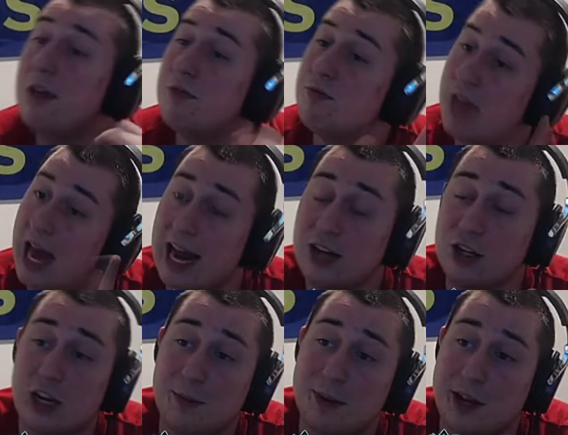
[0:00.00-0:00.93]
That
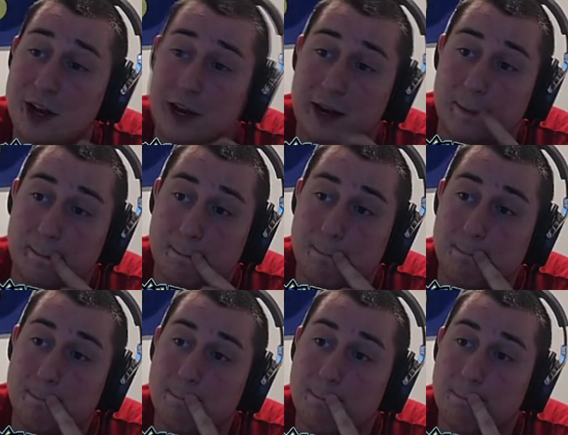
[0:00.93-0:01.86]
actually could be good.
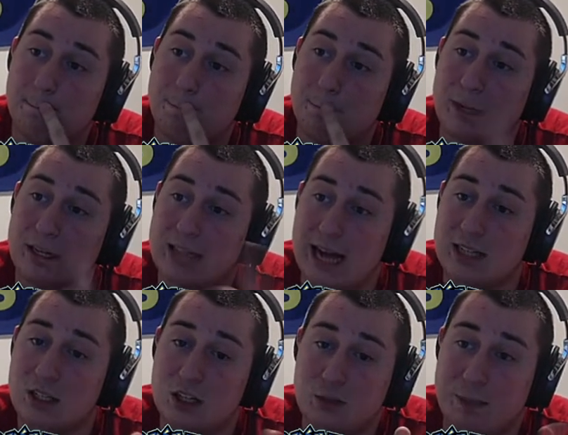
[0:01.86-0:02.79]
Because
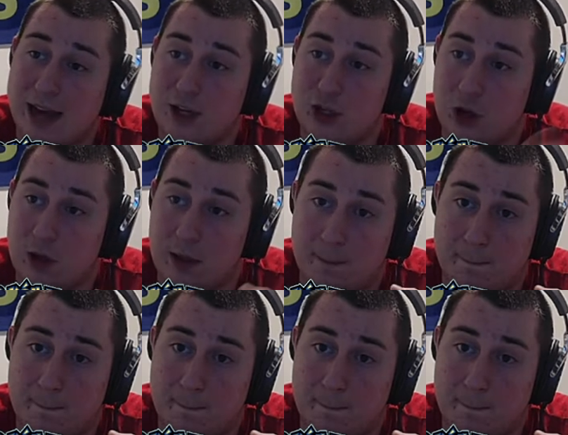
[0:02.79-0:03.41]
Ice is special.